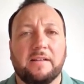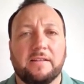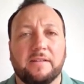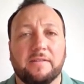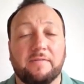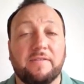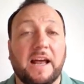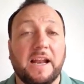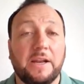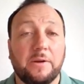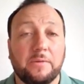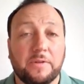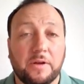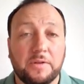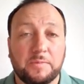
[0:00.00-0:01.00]
the value
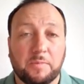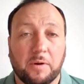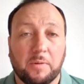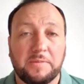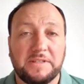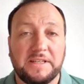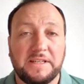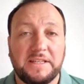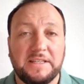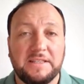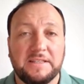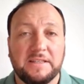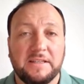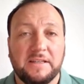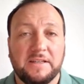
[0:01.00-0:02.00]
of those
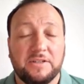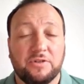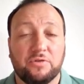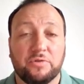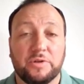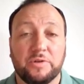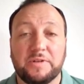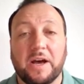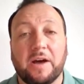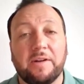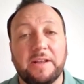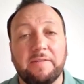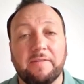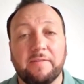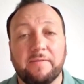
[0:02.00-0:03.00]
properties to drill down
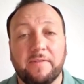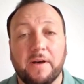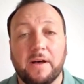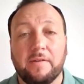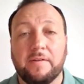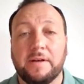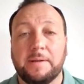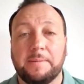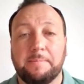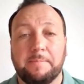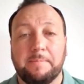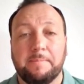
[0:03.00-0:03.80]
even further,